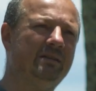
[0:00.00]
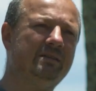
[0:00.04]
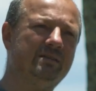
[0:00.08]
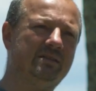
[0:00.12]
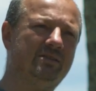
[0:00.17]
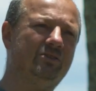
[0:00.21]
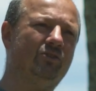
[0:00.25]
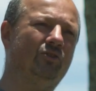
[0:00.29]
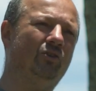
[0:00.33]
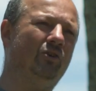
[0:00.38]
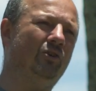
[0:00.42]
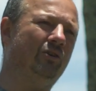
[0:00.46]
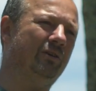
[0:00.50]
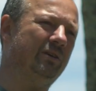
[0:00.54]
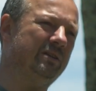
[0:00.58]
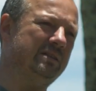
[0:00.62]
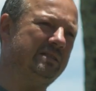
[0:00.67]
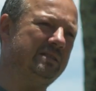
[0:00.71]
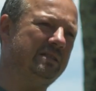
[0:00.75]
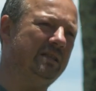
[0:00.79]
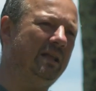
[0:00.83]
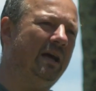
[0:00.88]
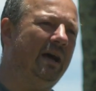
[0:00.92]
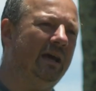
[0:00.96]

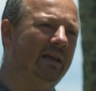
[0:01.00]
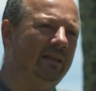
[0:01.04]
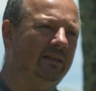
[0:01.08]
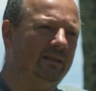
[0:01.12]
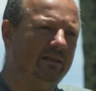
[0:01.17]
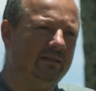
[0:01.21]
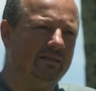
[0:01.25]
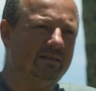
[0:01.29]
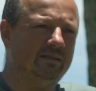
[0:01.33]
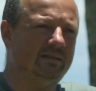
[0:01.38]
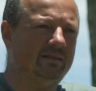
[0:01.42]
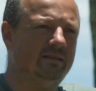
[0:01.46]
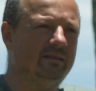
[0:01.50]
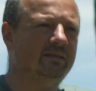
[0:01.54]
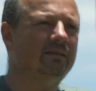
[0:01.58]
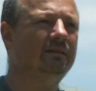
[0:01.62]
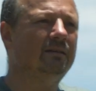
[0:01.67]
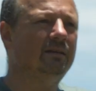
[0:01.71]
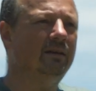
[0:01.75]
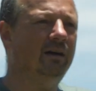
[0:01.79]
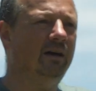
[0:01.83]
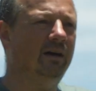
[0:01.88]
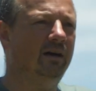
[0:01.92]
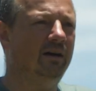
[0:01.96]
strongest, lightest
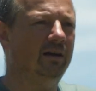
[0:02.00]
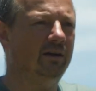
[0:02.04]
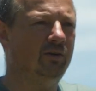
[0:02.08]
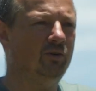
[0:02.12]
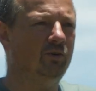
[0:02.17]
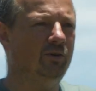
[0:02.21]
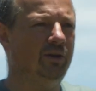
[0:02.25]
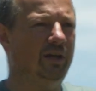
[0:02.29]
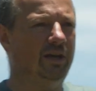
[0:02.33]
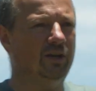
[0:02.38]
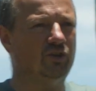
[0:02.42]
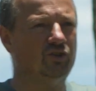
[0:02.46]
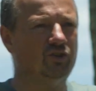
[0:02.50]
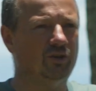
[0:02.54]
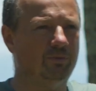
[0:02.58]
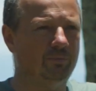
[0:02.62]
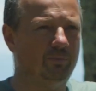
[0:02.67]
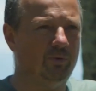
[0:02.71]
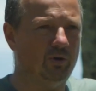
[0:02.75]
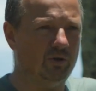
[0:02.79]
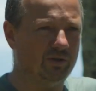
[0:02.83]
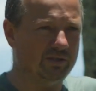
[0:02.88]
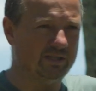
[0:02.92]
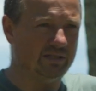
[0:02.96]
connection
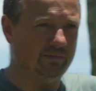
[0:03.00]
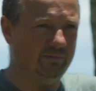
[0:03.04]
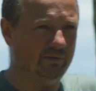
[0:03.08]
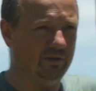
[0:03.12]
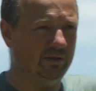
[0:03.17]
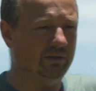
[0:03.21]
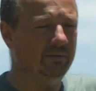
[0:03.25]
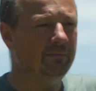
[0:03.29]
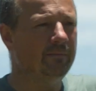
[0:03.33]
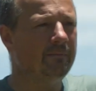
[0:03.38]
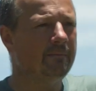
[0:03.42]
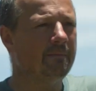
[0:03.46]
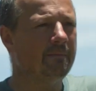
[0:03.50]
possible.